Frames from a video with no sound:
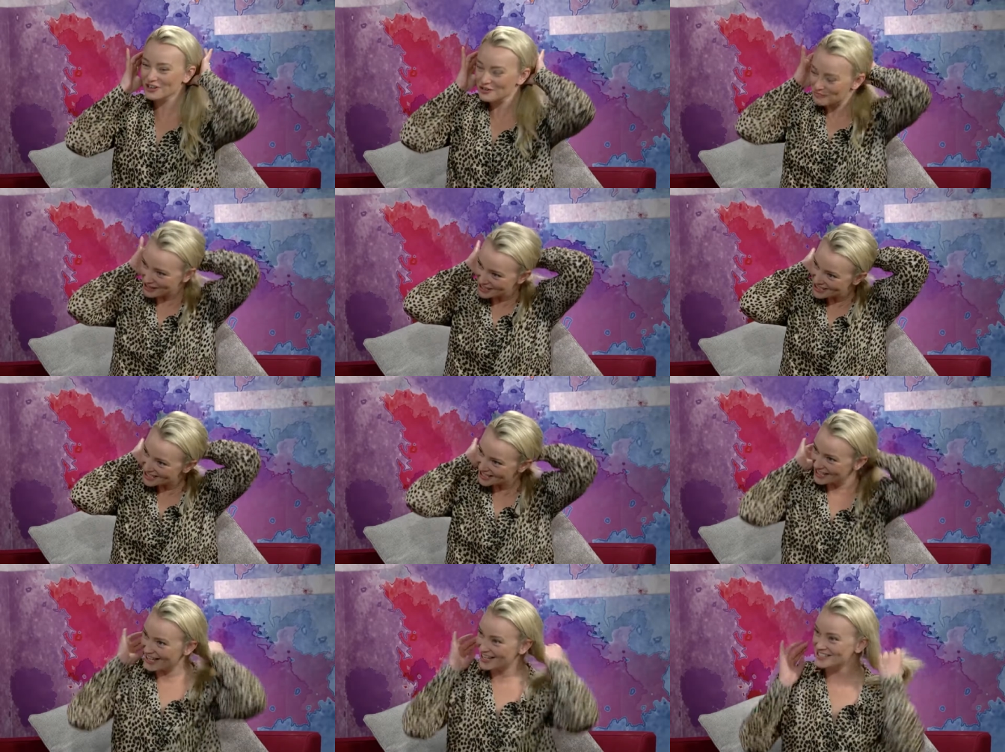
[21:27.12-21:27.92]
beat it
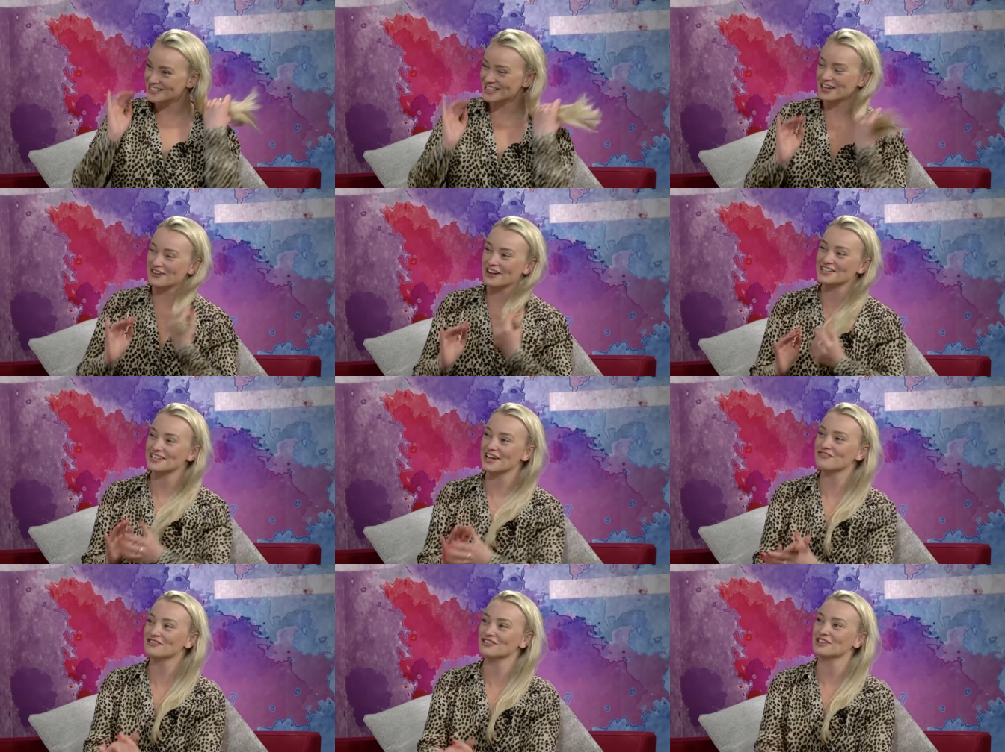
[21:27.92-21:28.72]
yet. So I
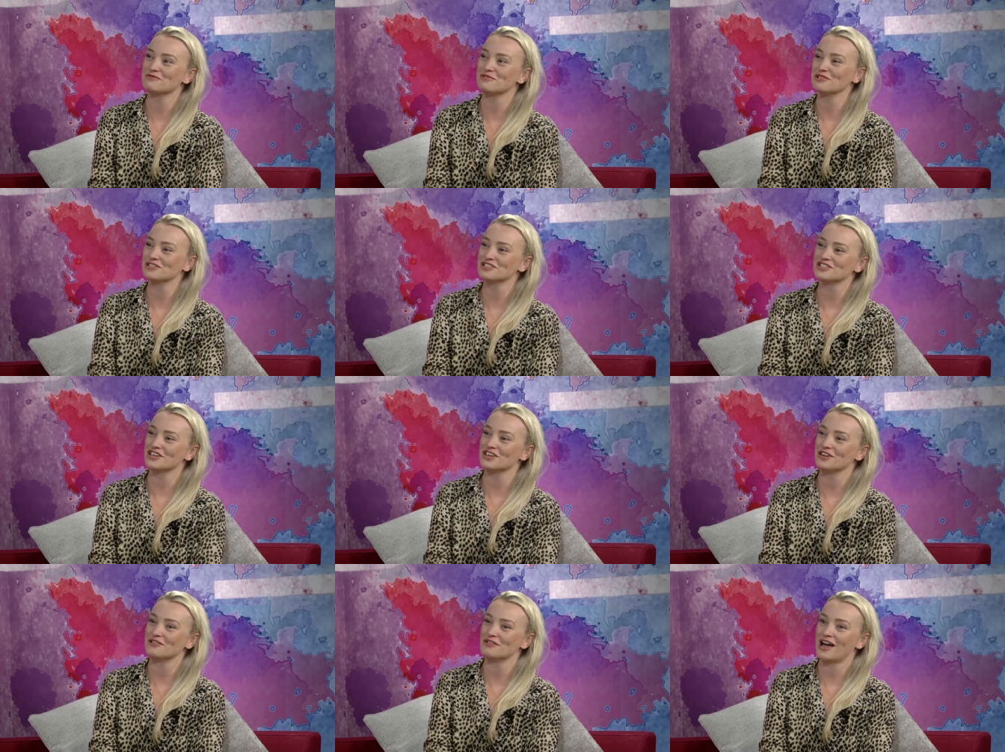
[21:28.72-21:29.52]
definitely want
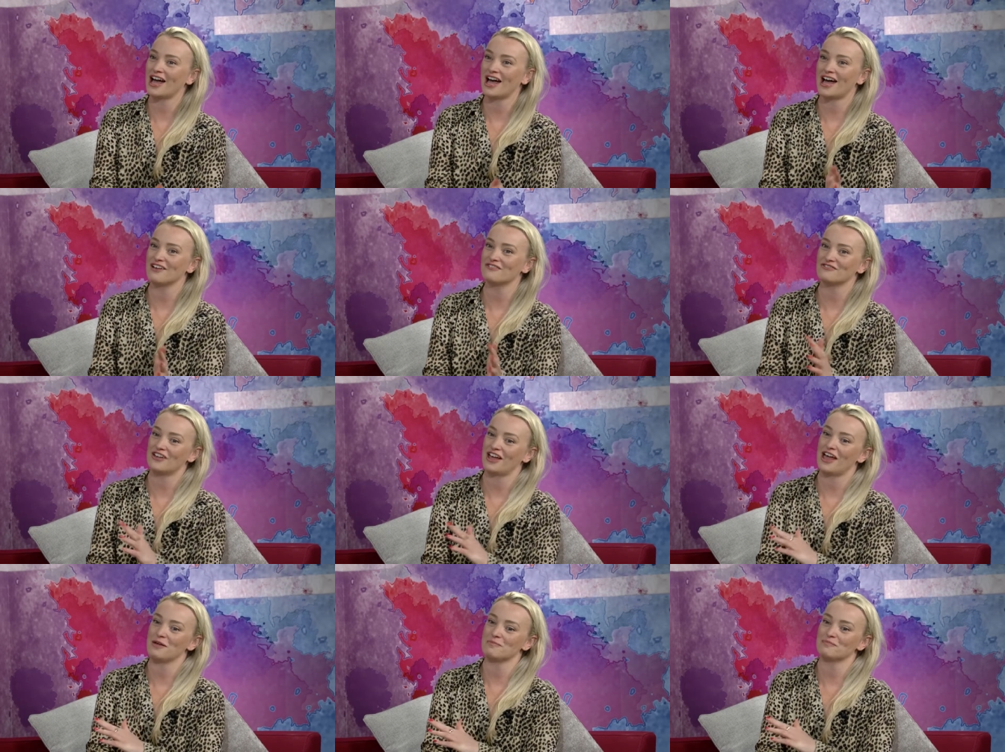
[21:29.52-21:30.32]
to have,
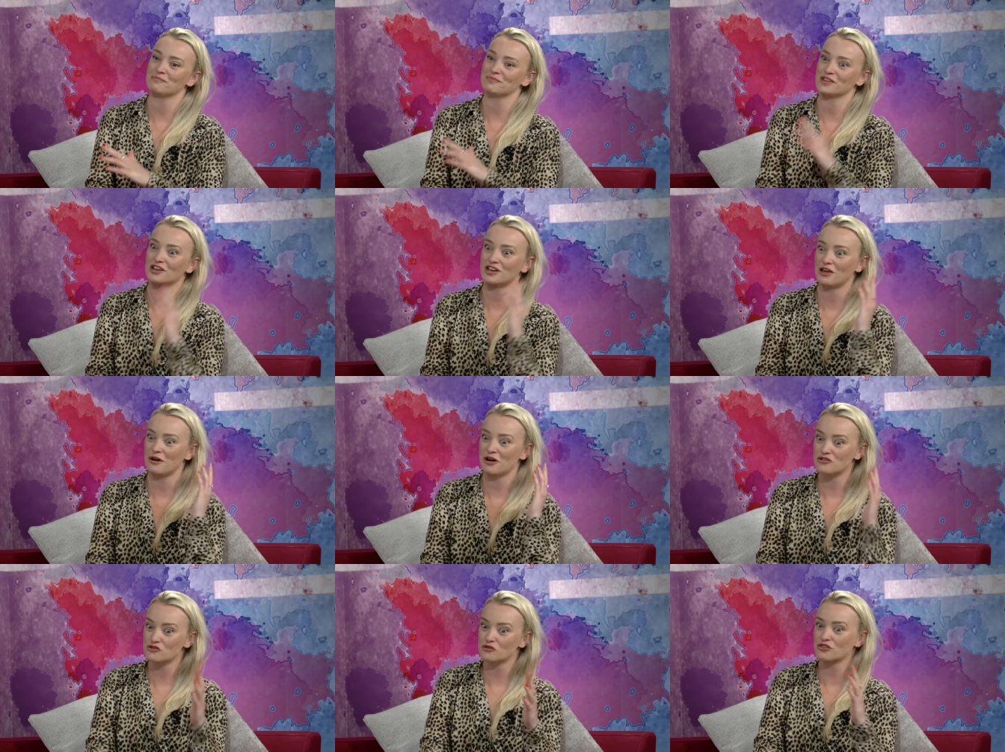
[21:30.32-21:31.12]
you know,
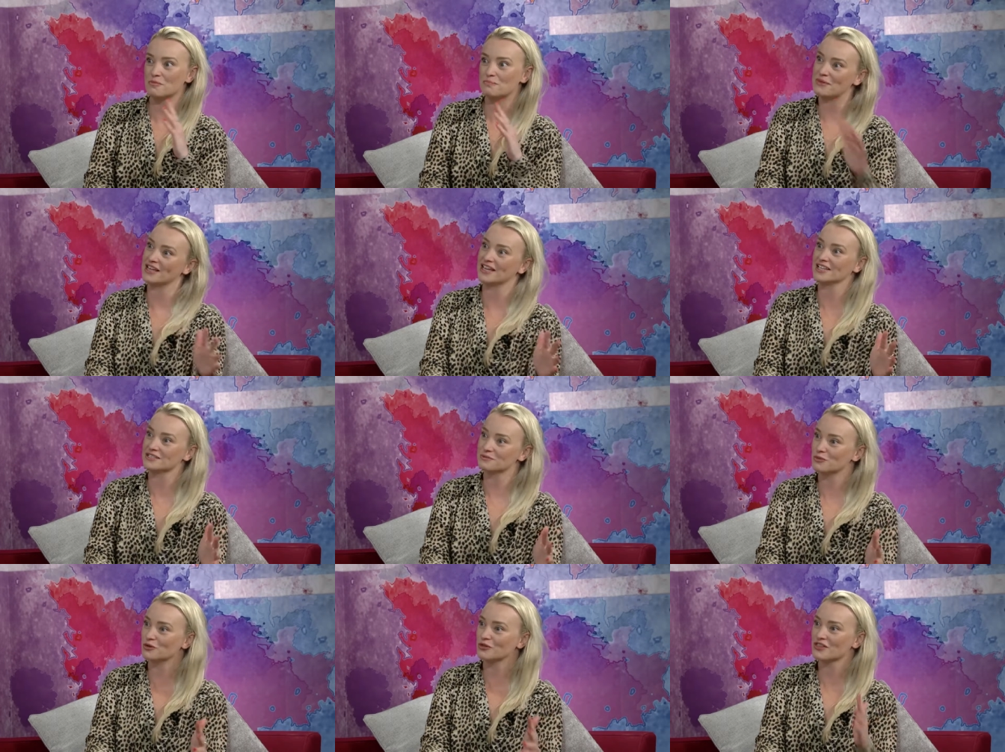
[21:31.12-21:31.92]
another biggest
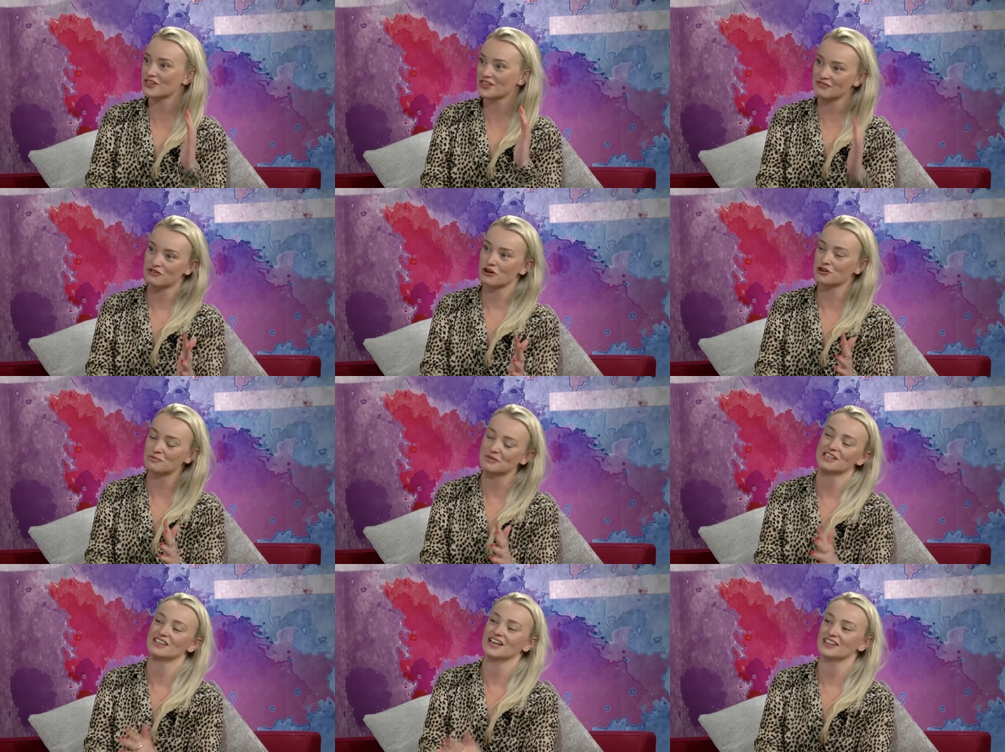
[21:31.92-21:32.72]
month. I've got to
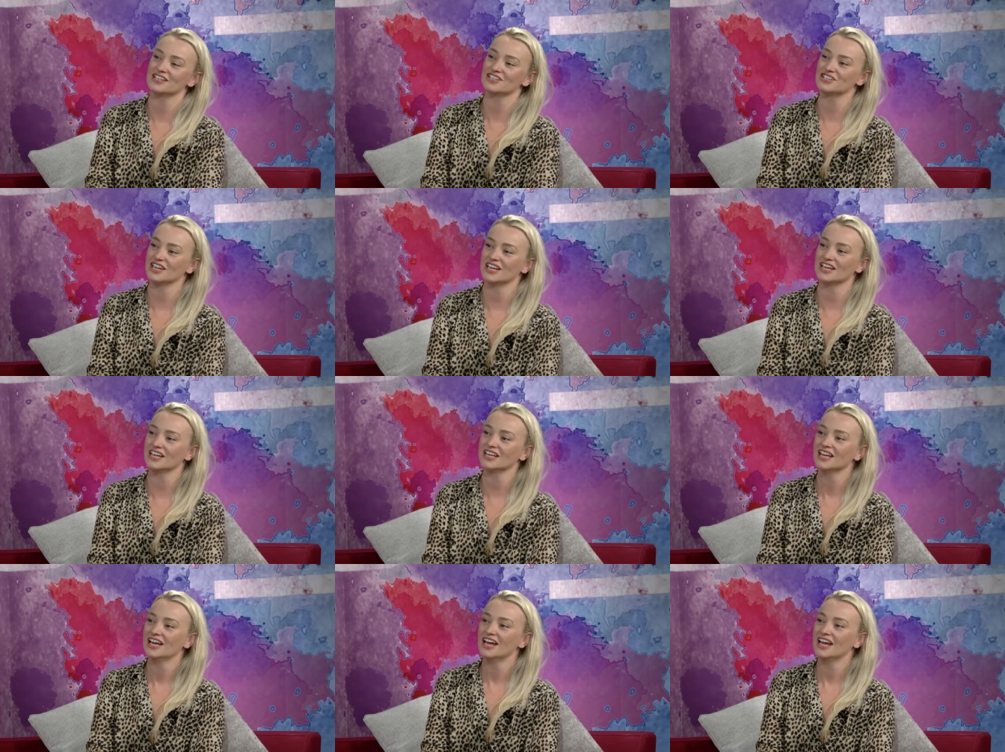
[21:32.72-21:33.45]
beat that this year.